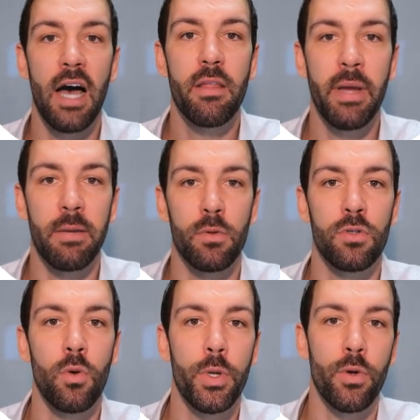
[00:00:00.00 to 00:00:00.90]
other people
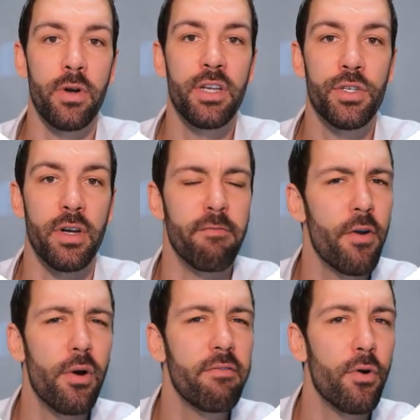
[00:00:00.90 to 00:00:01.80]
do in your industry.
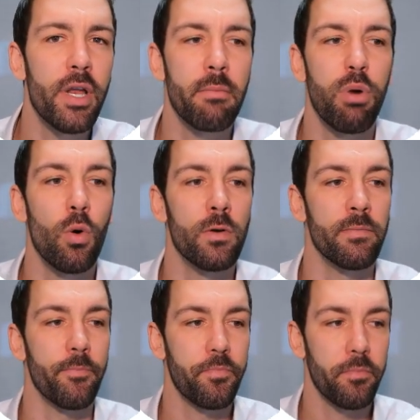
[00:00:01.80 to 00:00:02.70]
Very, very
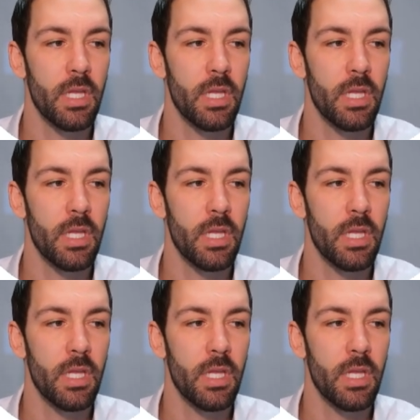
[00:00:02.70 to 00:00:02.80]
important.